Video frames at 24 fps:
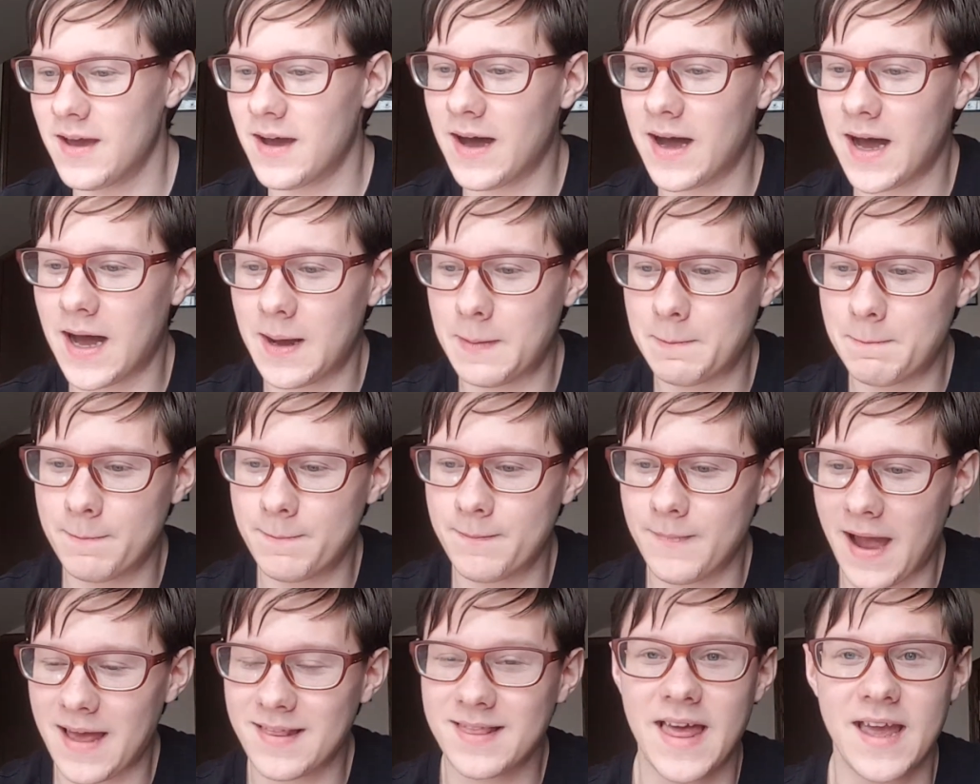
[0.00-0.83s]

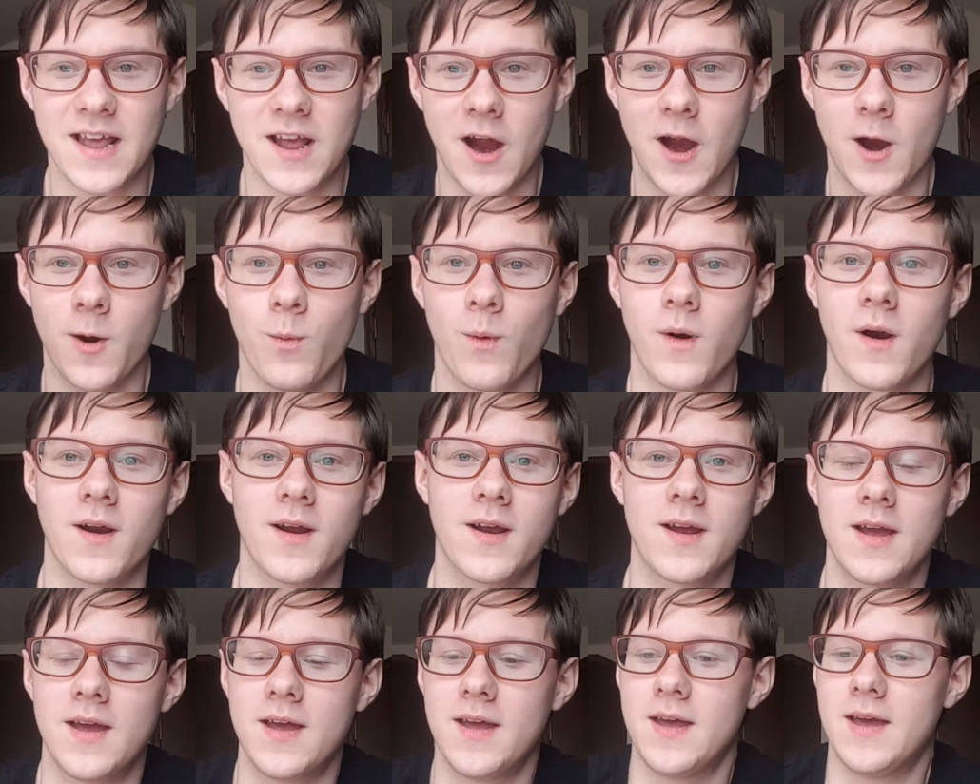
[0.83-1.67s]
I like
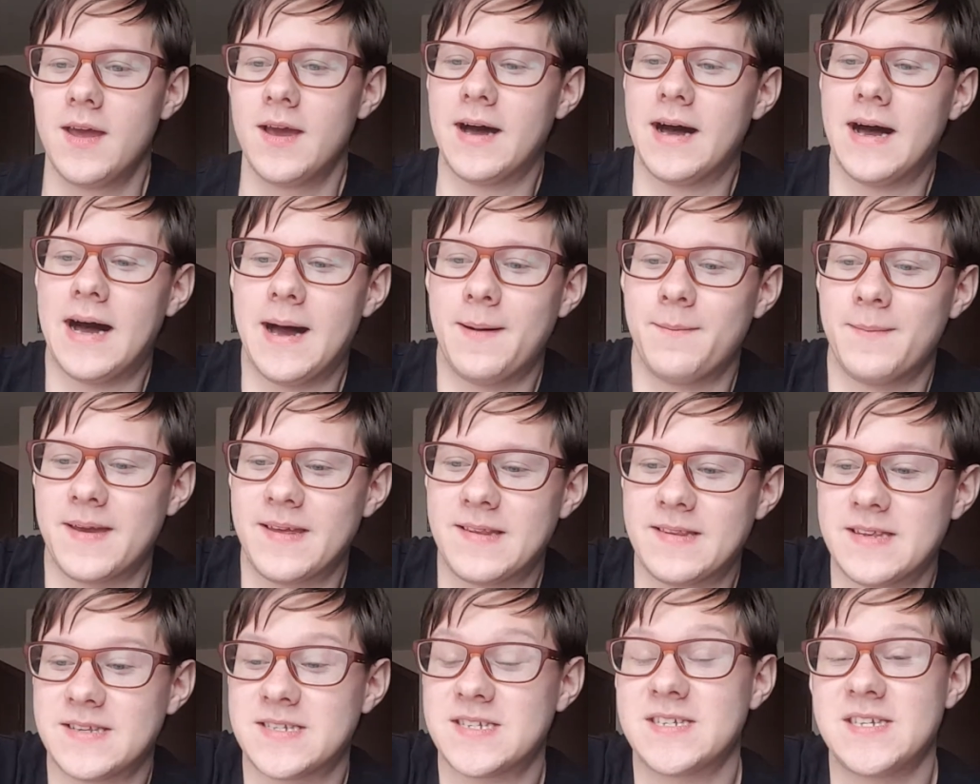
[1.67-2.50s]
artwork.
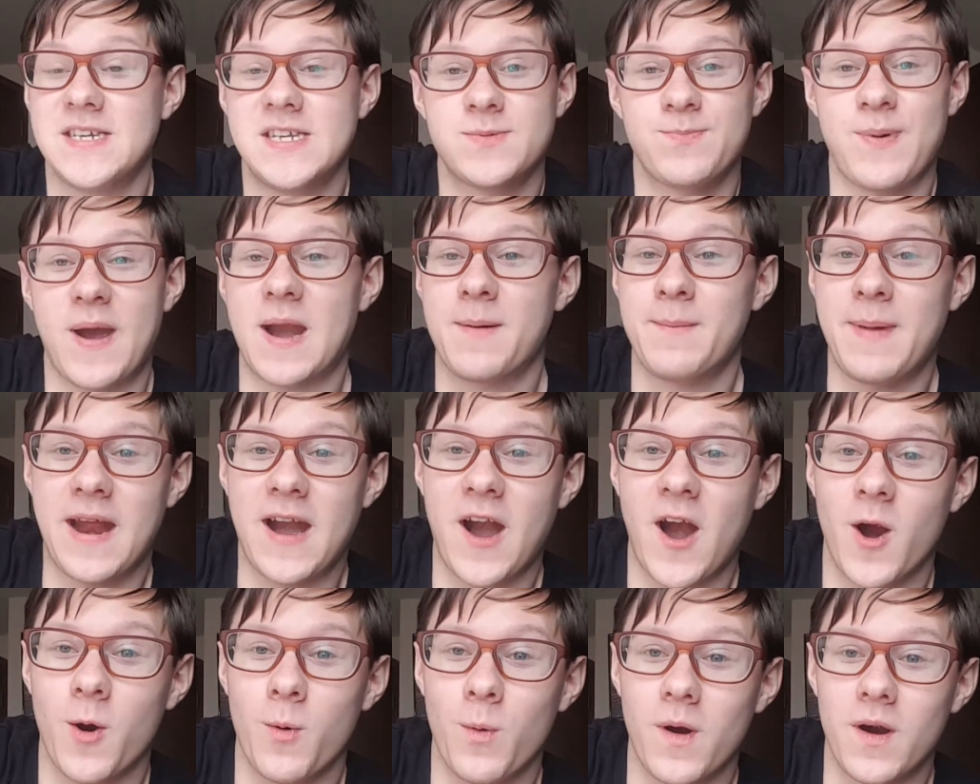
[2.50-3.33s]
And the see Spider-Man
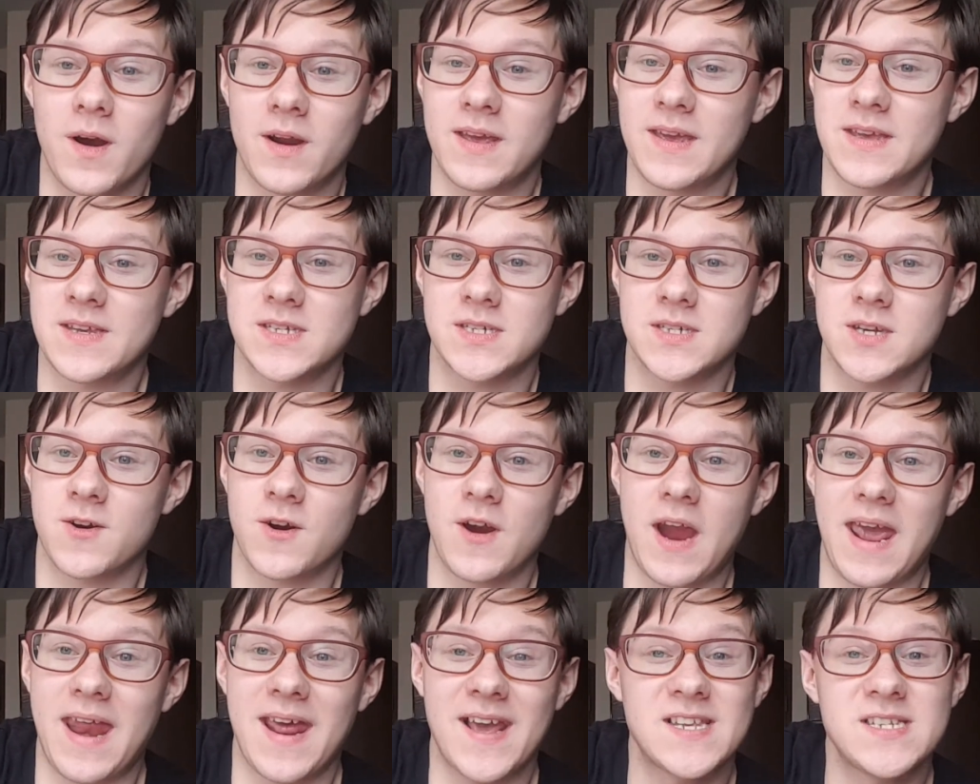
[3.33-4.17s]
artwork is
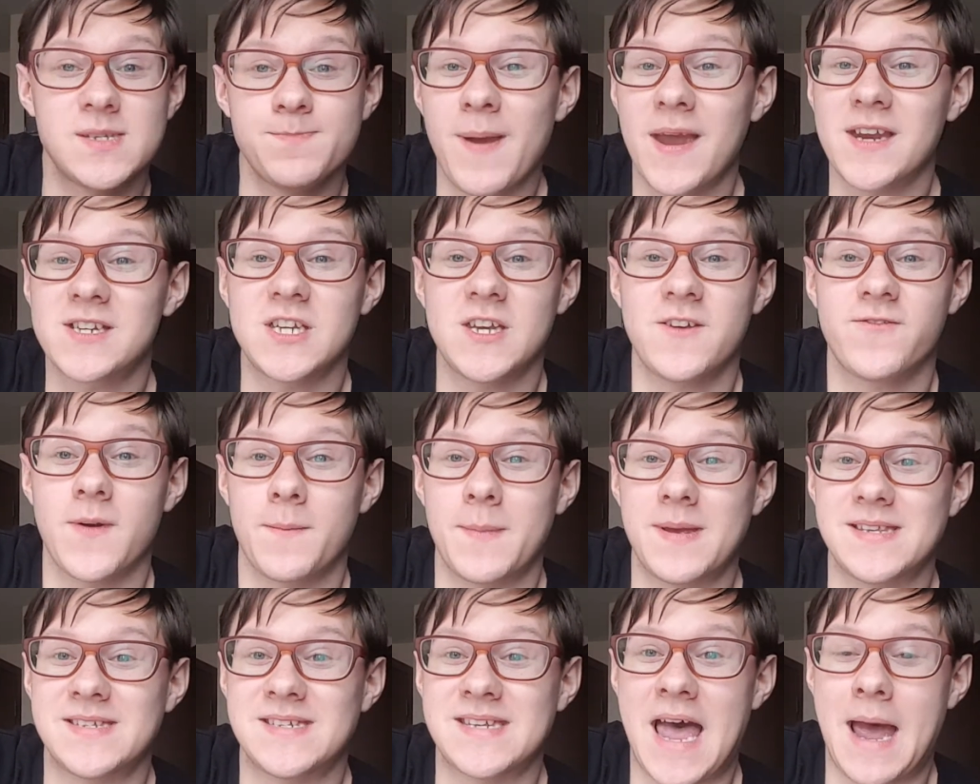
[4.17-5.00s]
great, especially from
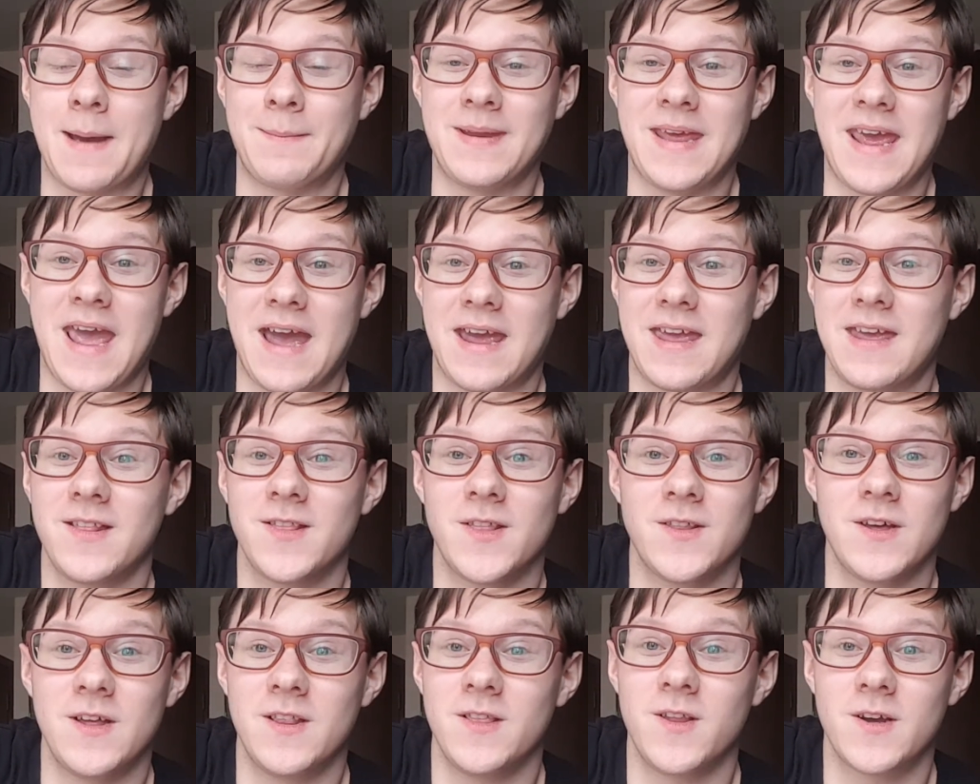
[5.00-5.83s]
Insomniac. It
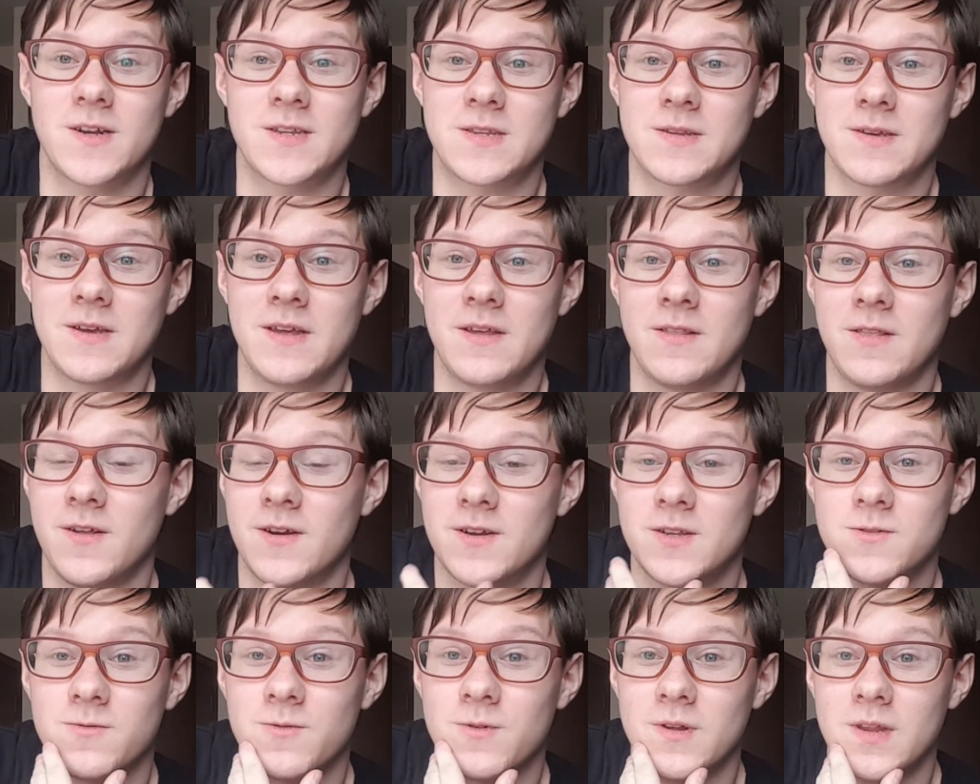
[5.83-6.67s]

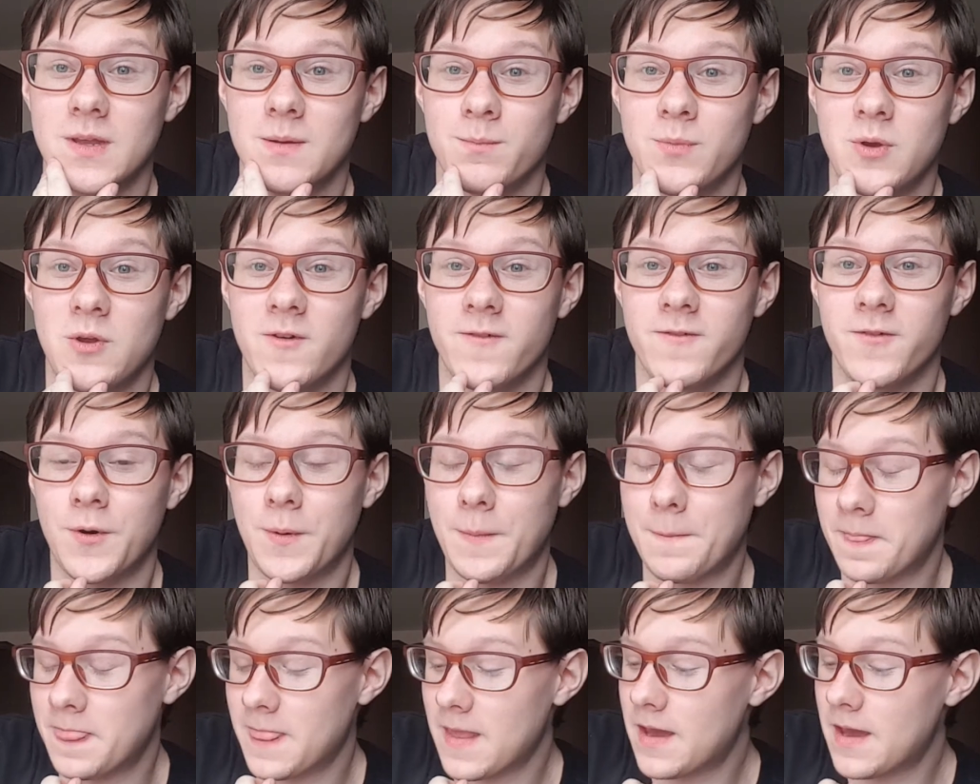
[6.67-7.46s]
looked really beautiful.